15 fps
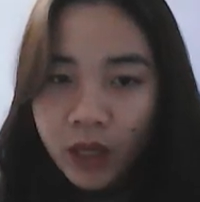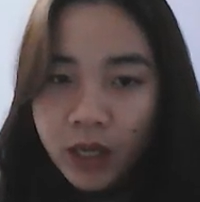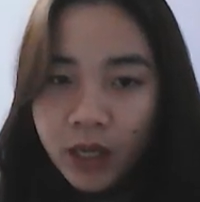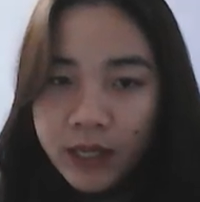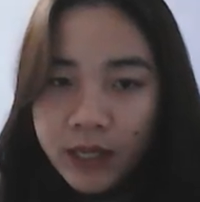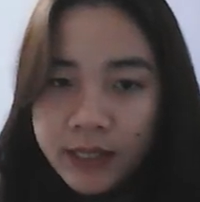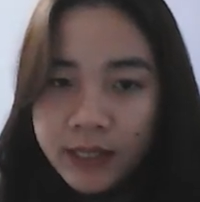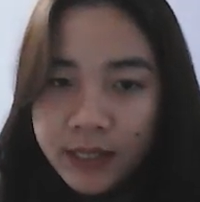
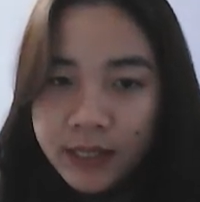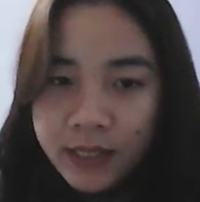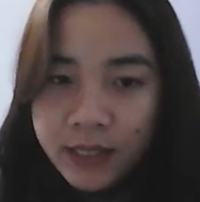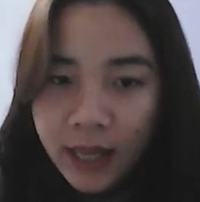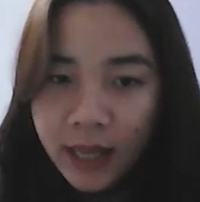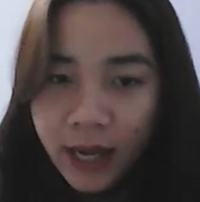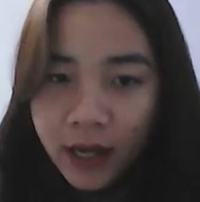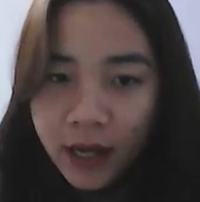
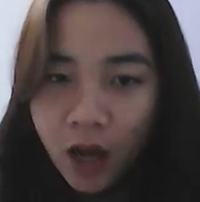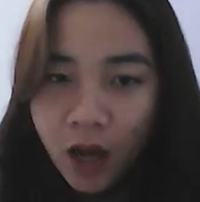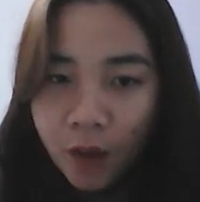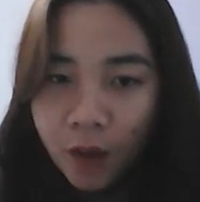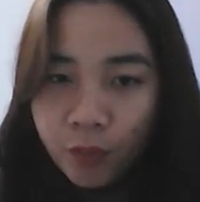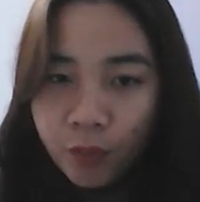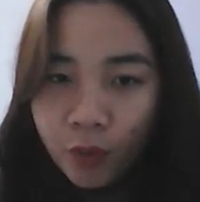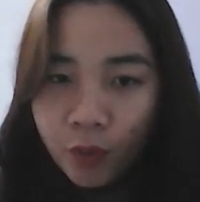Select
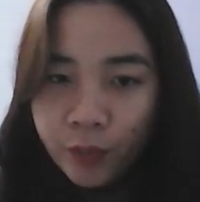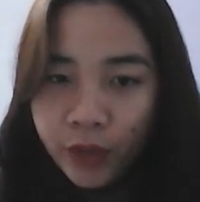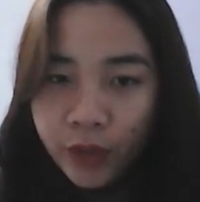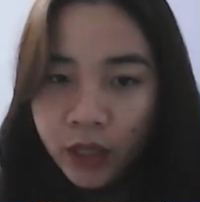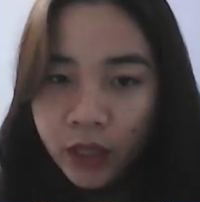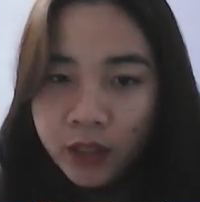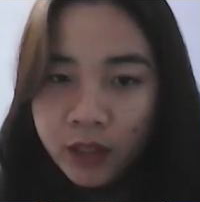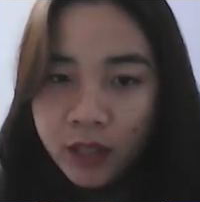
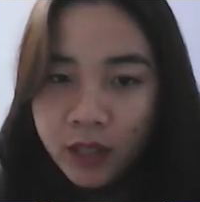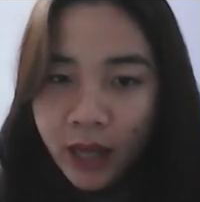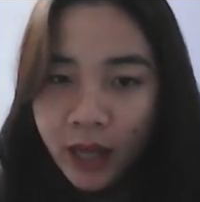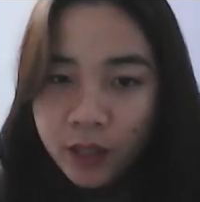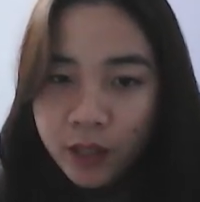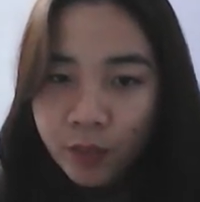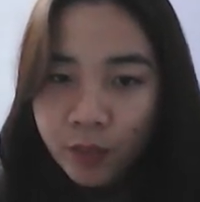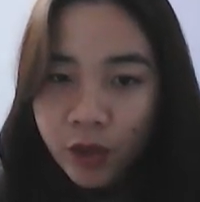appropriate
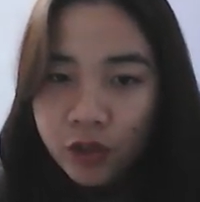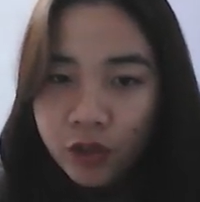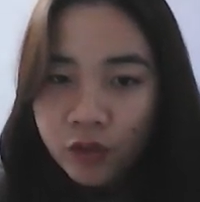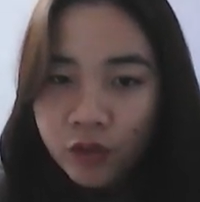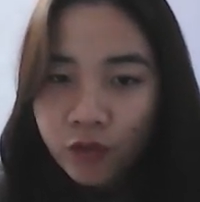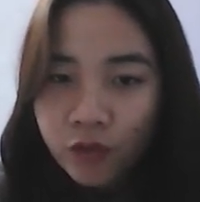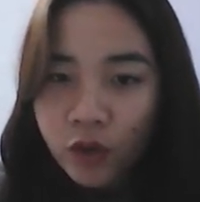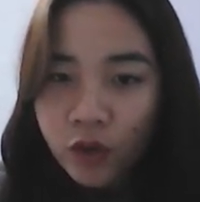expression
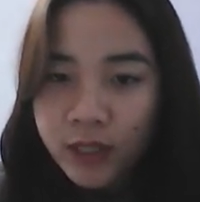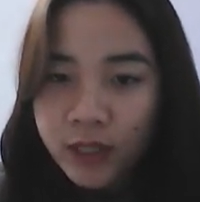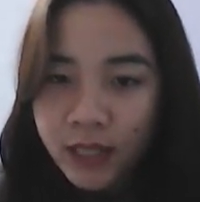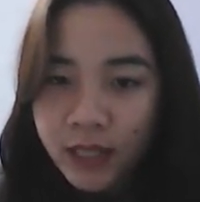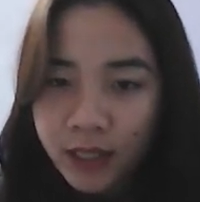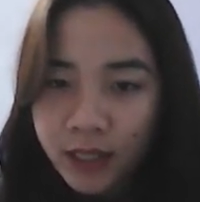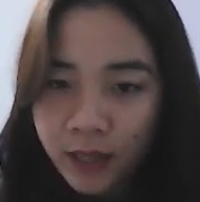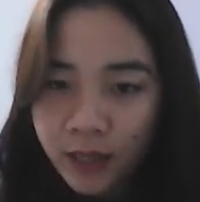for the
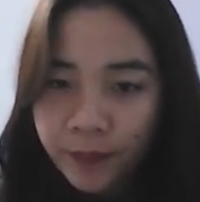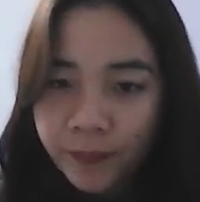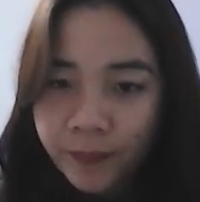setting.